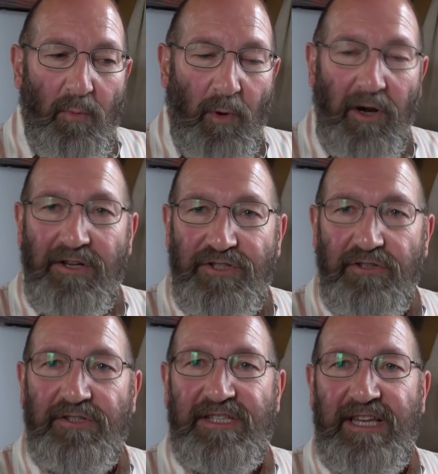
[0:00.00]
What I
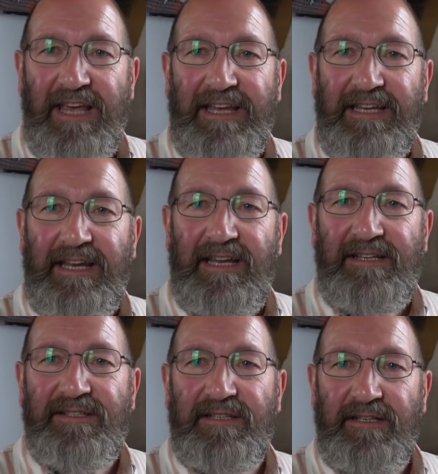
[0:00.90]
should say
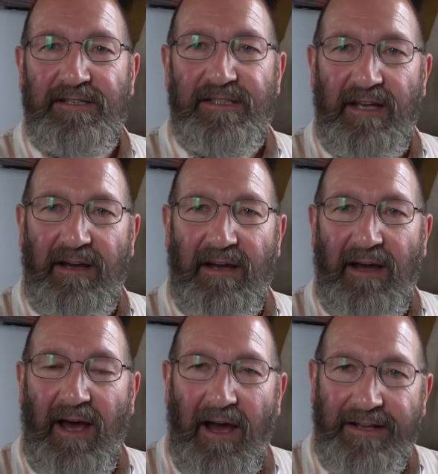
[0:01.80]
is that
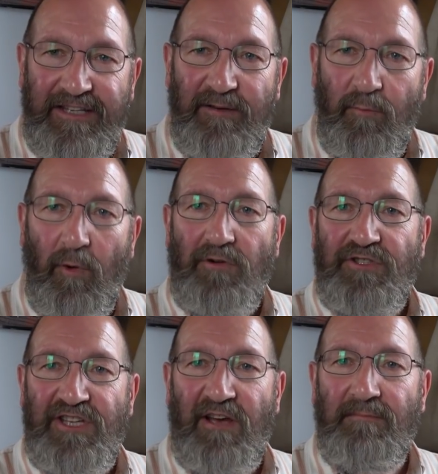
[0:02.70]
I did
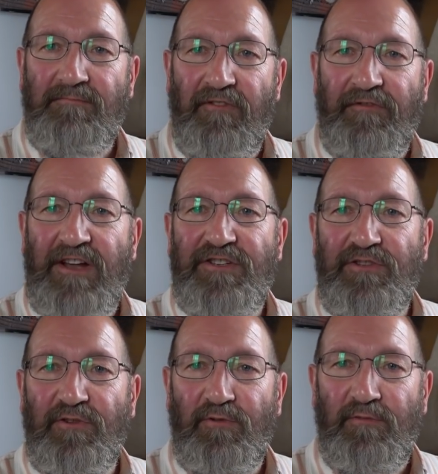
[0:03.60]
watch some
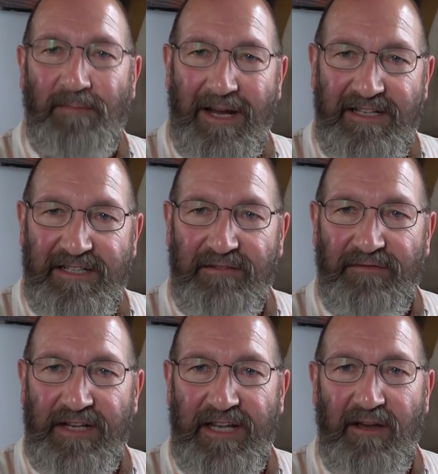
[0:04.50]
professional painting
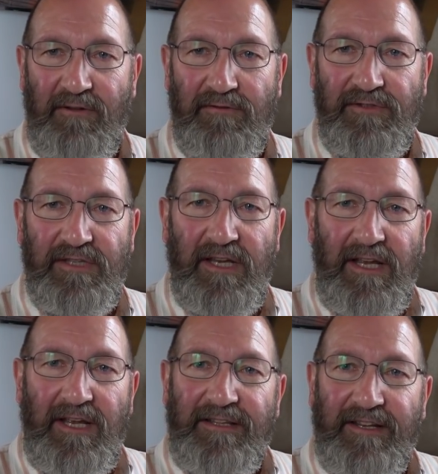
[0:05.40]
videos.
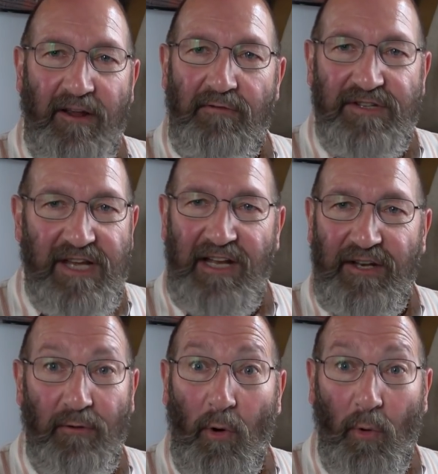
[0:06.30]
They don't tell
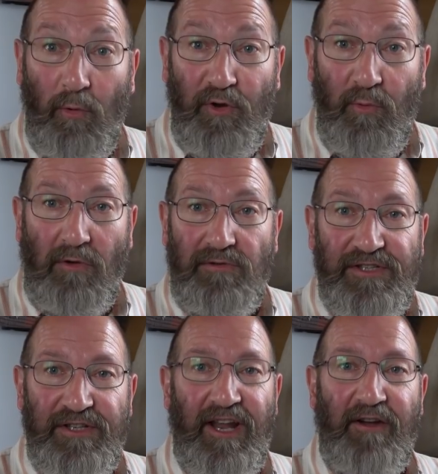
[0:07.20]
you all you want
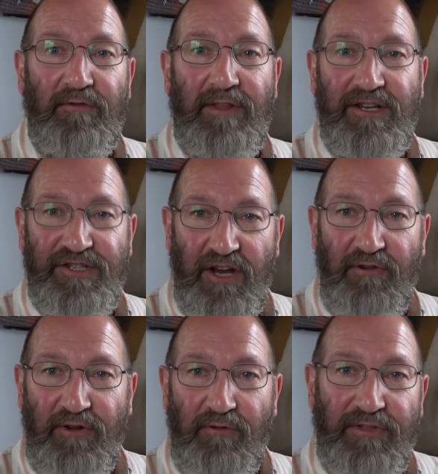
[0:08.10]
to know. They show
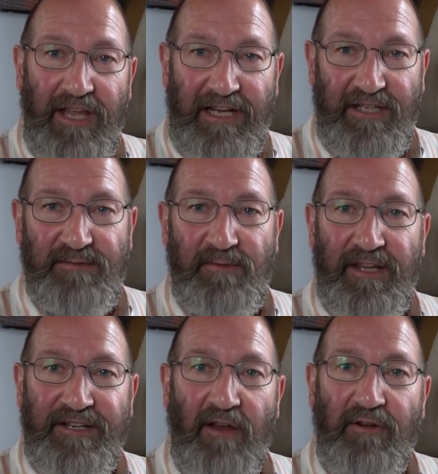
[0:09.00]
you things, but
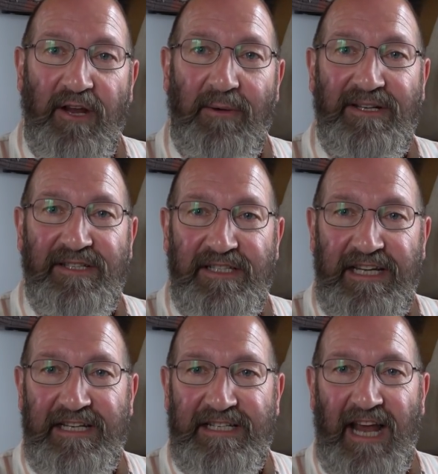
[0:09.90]
they don't go into
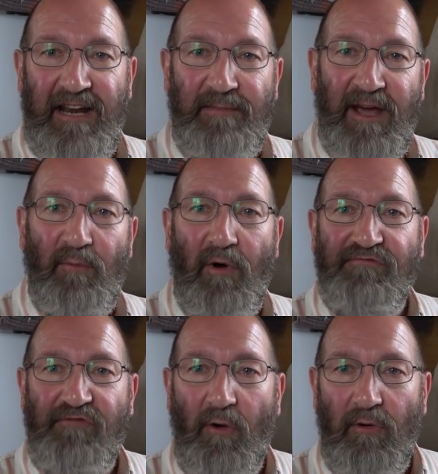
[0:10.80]
detail about what
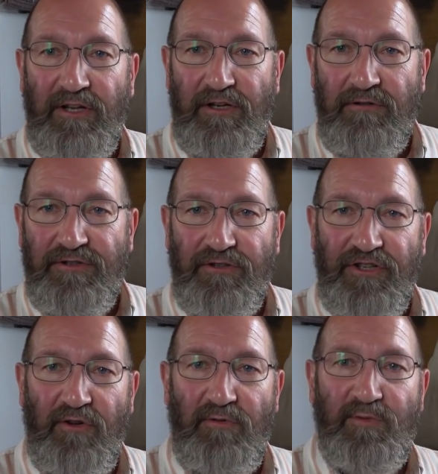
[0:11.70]
roller you should
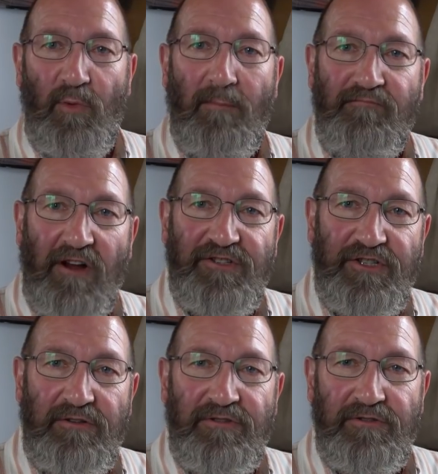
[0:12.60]
use, what brush
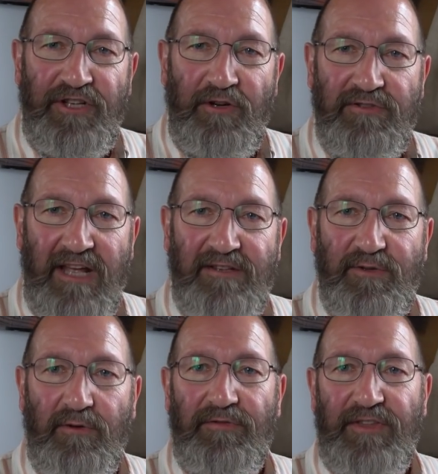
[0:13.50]
you should use, that
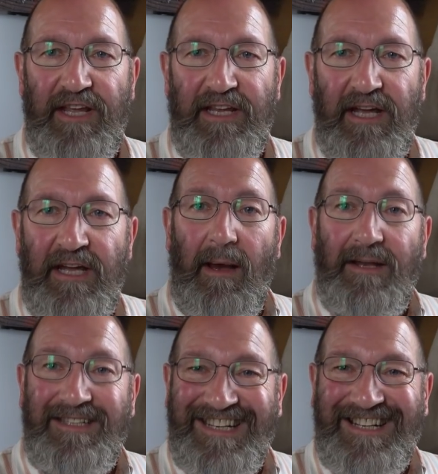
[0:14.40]
sort of thing. I
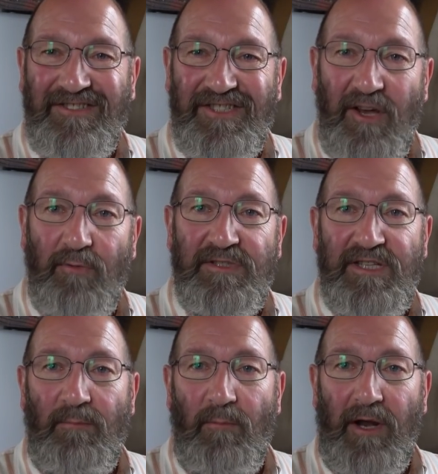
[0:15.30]
did consult
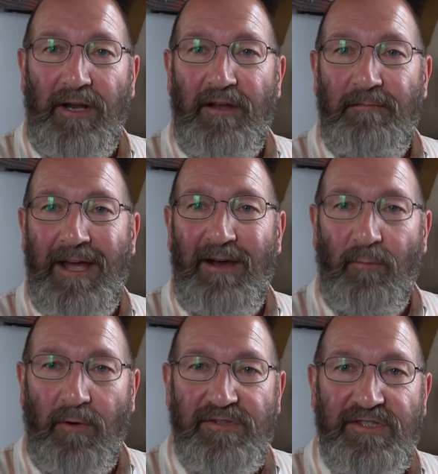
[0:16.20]
someone about
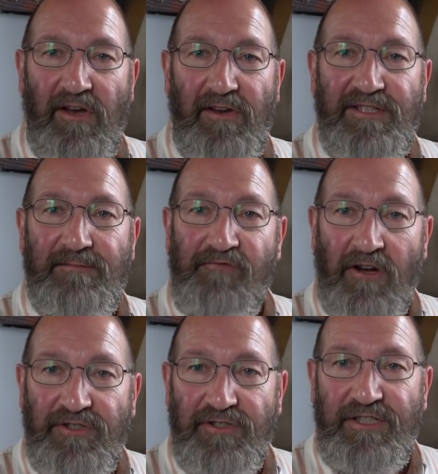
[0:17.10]
what size
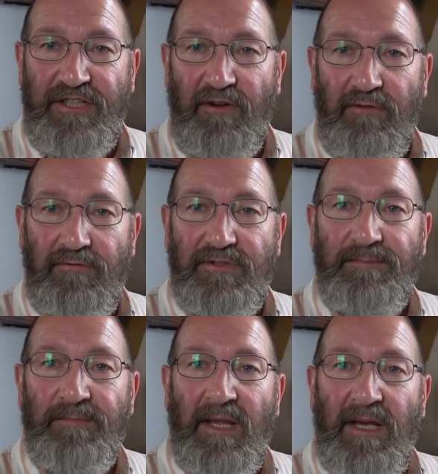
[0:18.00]
brush to use,
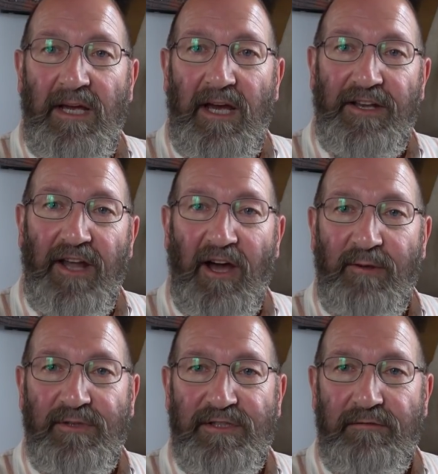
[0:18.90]
and I
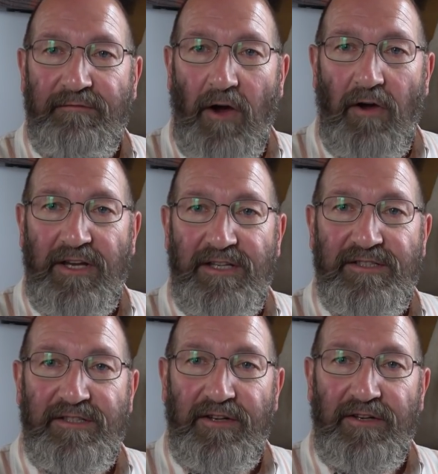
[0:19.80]
was
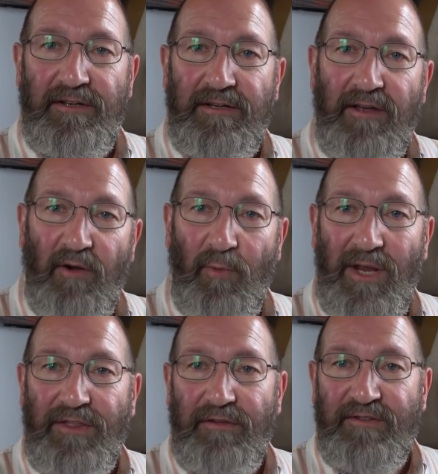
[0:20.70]
advised that a
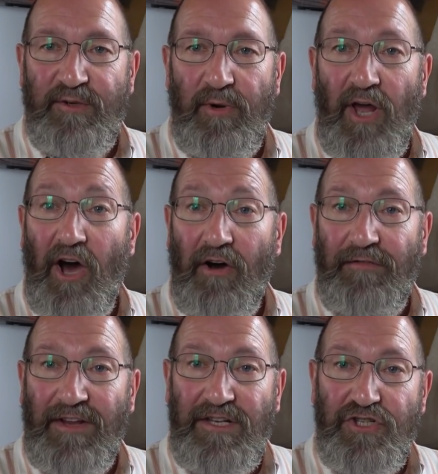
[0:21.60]
width of 2.5
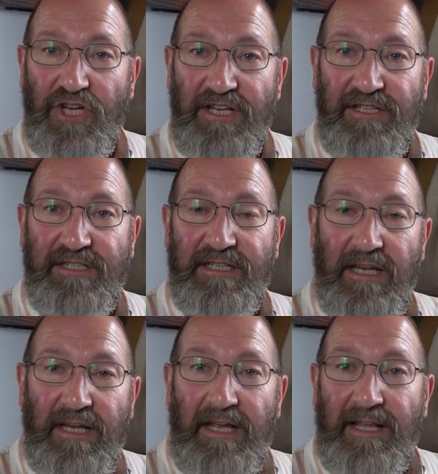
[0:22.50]
inches,
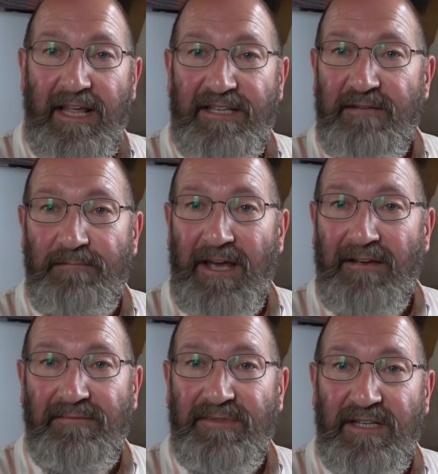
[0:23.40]
that's
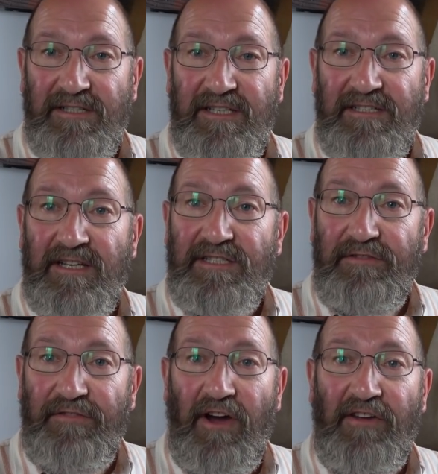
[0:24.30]
about
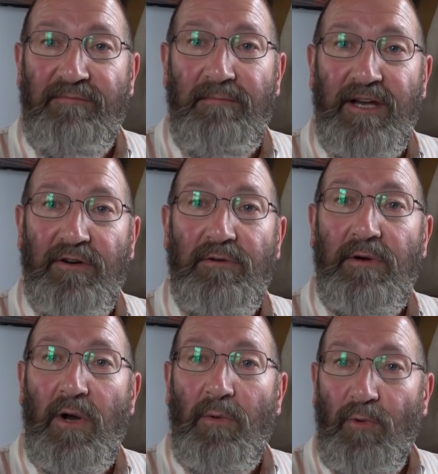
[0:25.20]
60-65 mil,
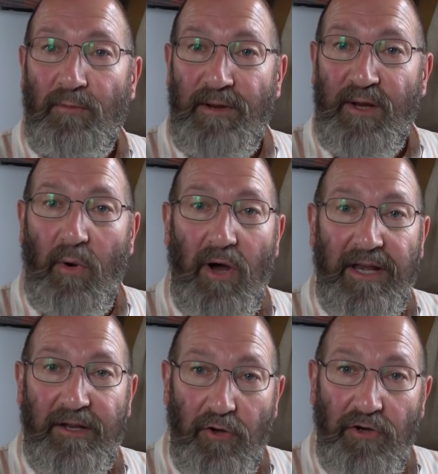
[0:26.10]
would be quite
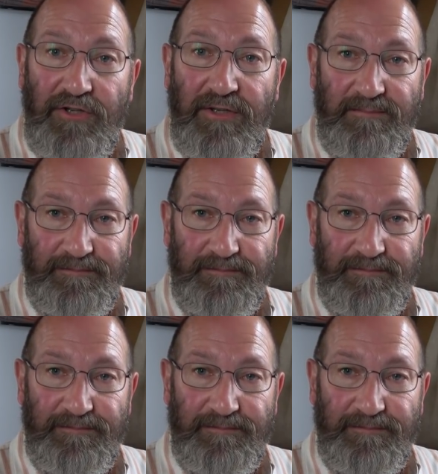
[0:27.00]
good.